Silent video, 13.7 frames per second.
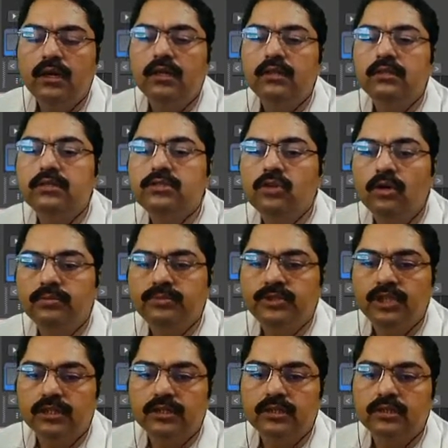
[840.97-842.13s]
this is the
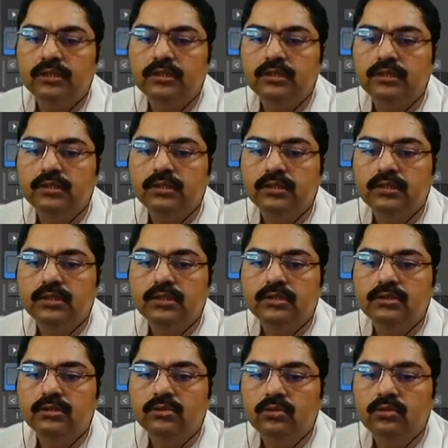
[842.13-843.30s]
object.
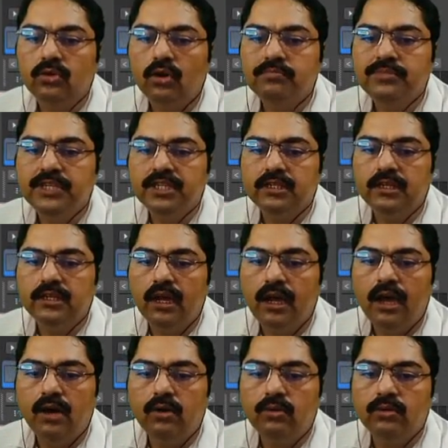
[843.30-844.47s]
So object
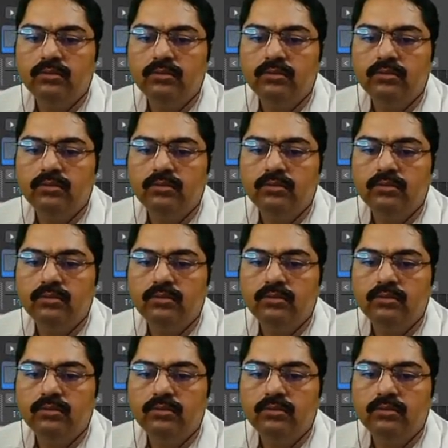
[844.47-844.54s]
have